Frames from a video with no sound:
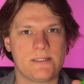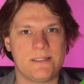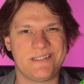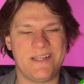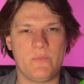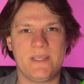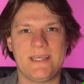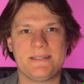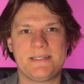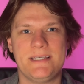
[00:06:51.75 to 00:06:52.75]
because then we
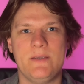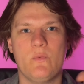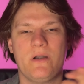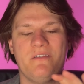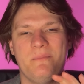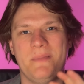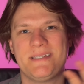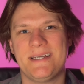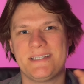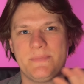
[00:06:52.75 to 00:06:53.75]
can see where Meta
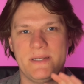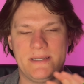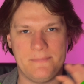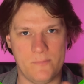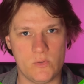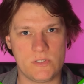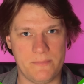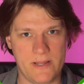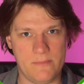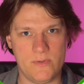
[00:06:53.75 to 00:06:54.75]
is spending the most
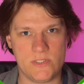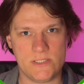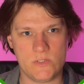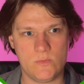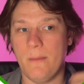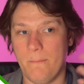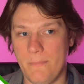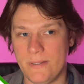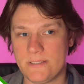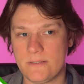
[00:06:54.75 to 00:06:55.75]
amount of budget to,
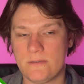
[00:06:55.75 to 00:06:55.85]
but